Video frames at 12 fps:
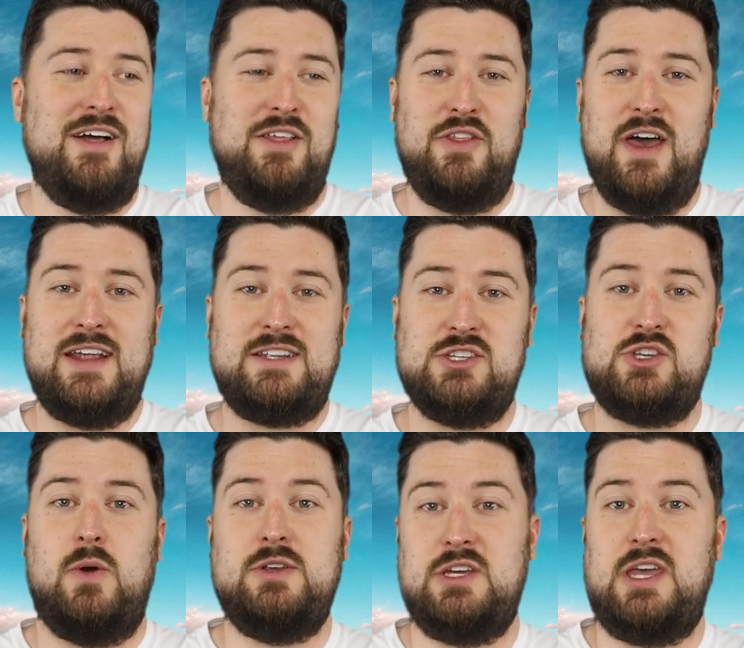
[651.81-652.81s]
that is
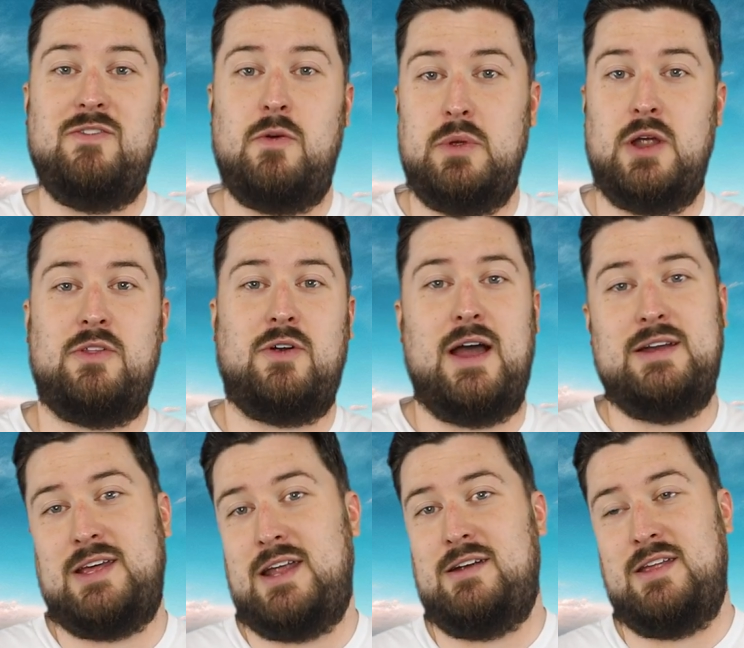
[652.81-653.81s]
going to give him another
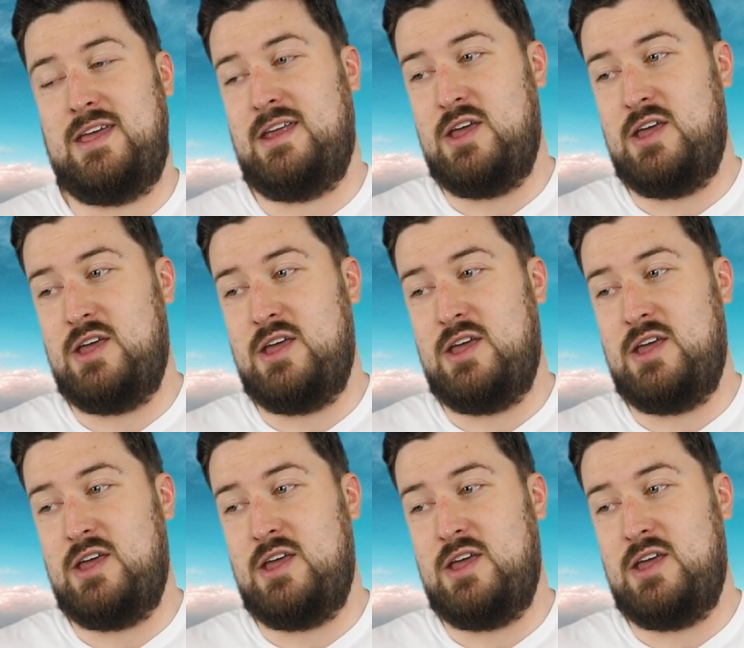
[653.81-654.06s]
identity.